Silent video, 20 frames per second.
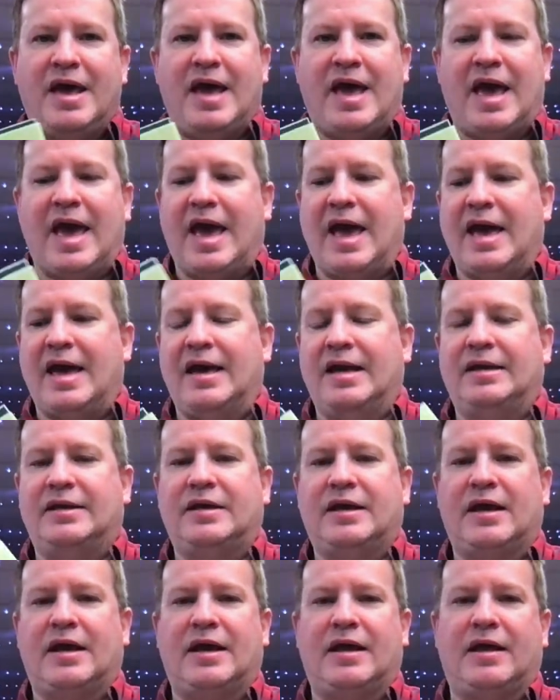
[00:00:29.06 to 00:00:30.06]
And
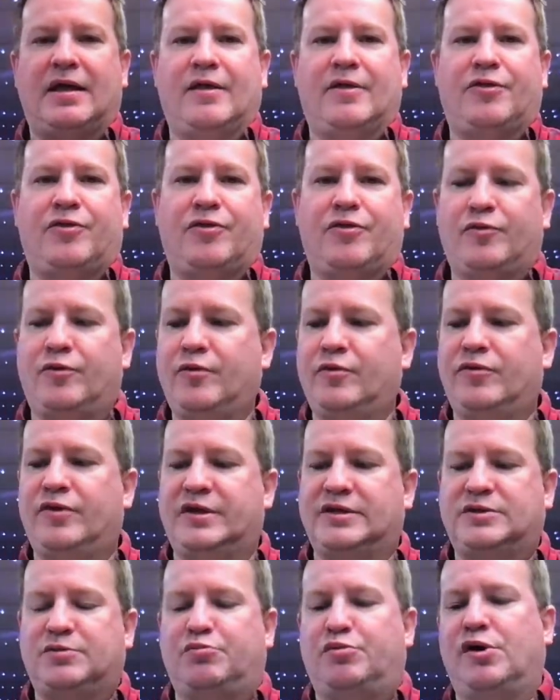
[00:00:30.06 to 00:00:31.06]
through
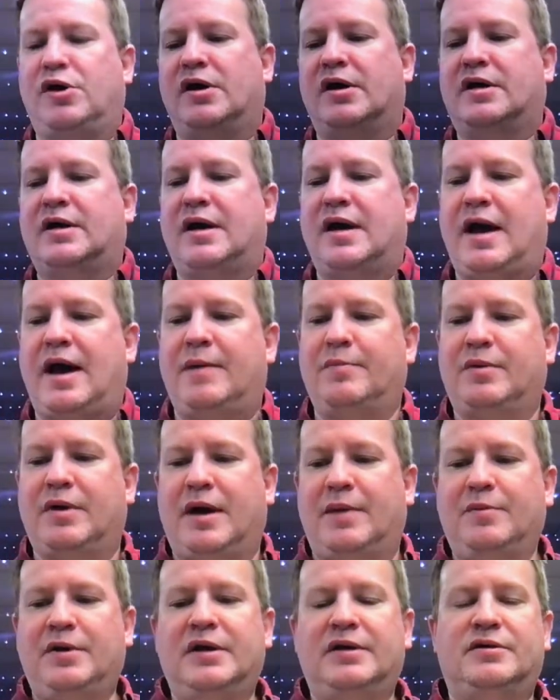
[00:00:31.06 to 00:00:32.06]
this book, I'm
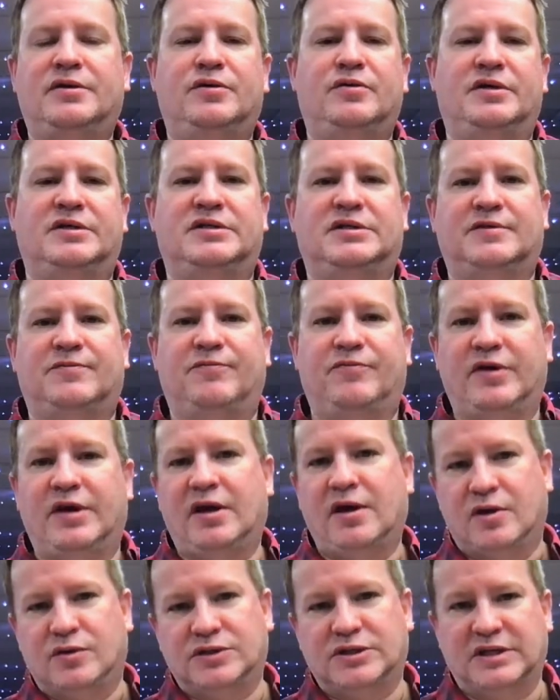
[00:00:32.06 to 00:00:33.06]
going to do this
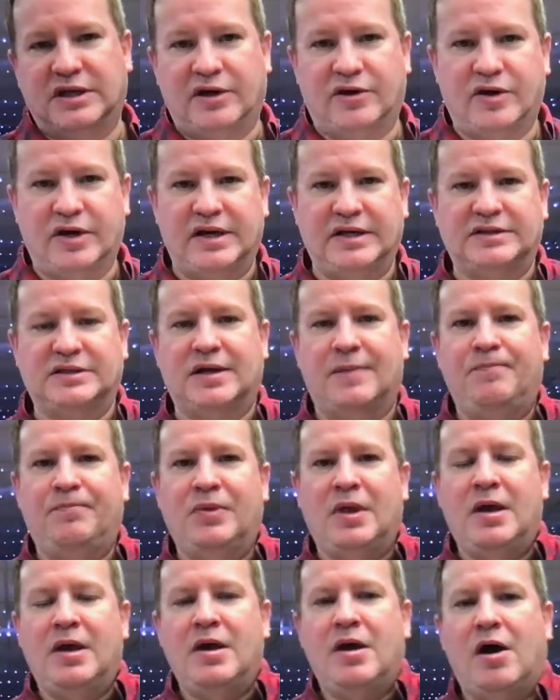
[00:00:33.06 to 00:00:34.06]
video series
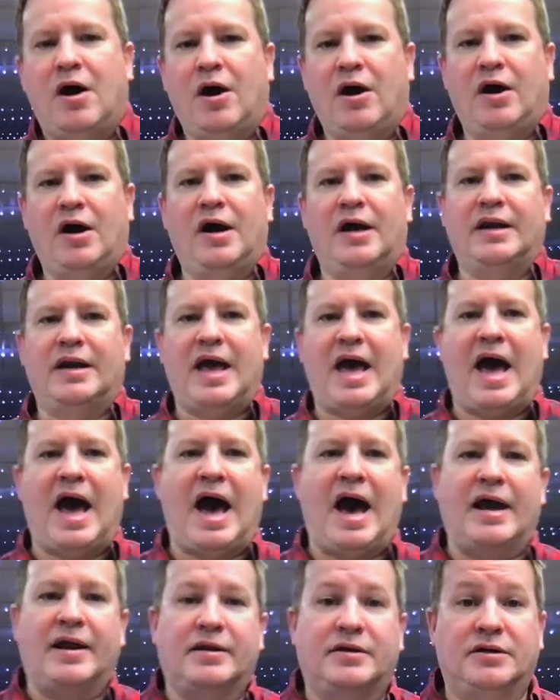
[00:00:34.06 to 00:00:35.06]
on
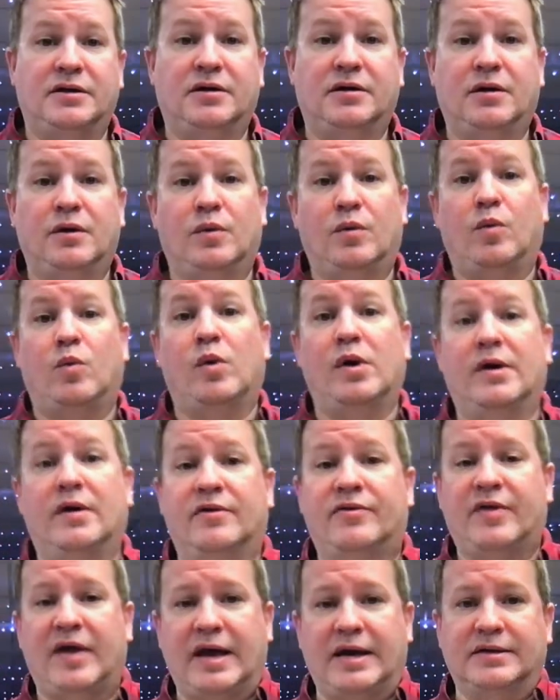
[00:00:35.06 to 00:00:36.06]
how to deal
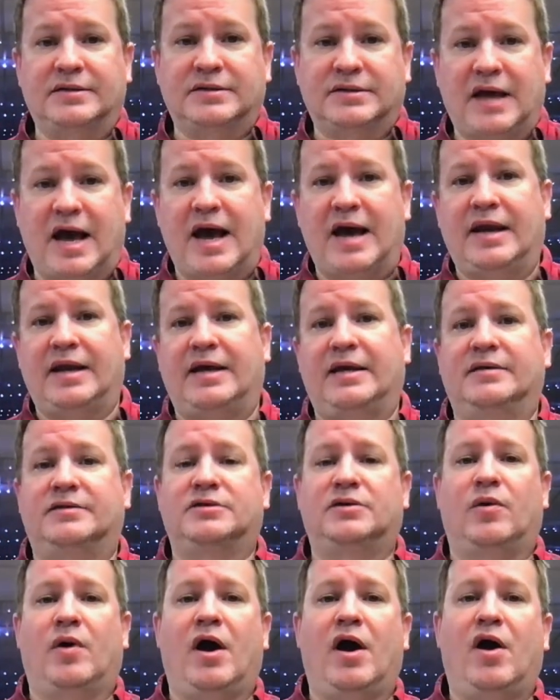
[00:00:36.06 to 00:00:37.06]
with anxiety. And
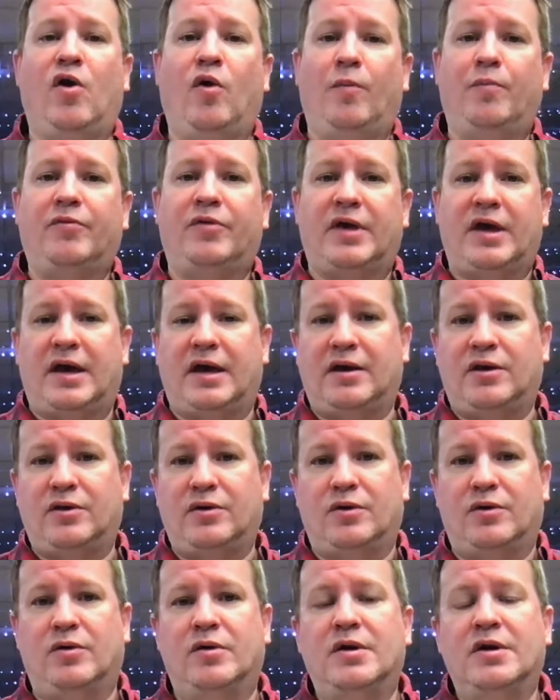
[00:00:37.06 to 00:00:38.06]
so I hope that
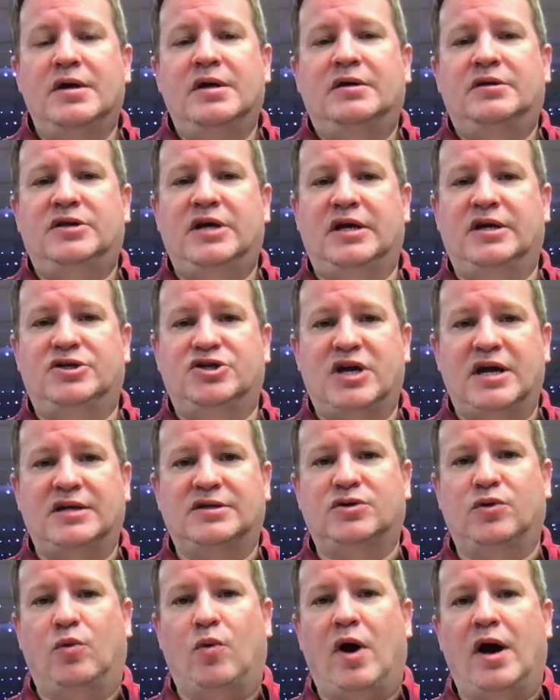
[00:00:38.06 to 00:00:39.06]
you'll take a
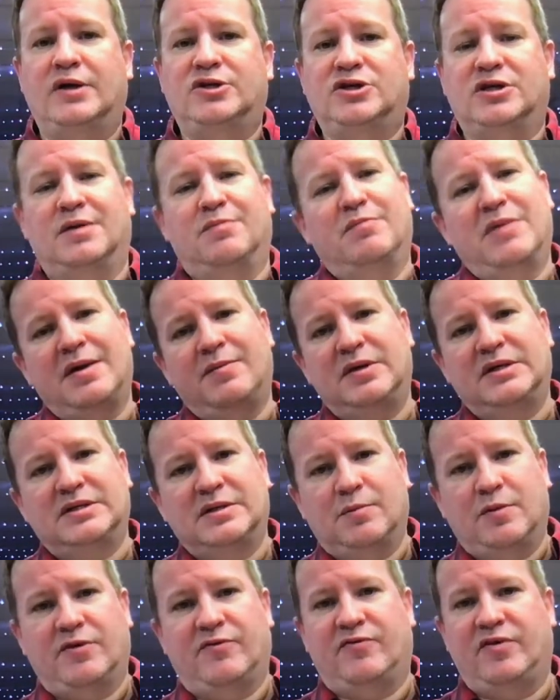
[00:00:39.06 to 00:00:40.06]
chance to watch it. Maybe
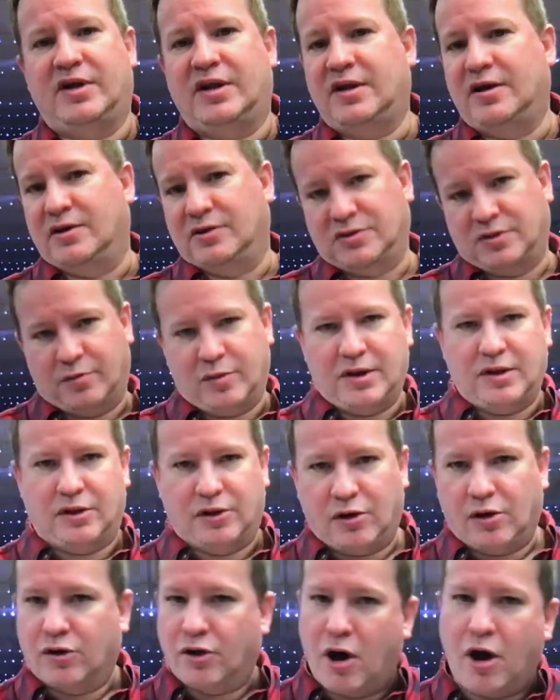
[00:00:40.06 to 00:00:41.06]
some of the videos will be a
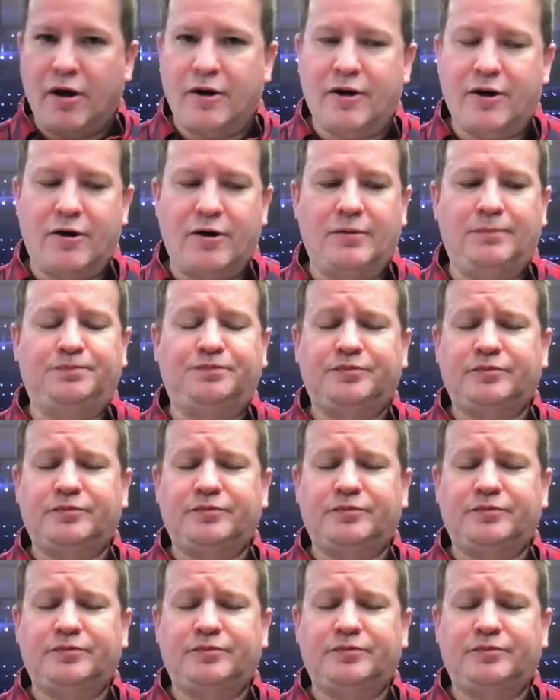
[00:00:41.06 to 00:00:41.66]
little longer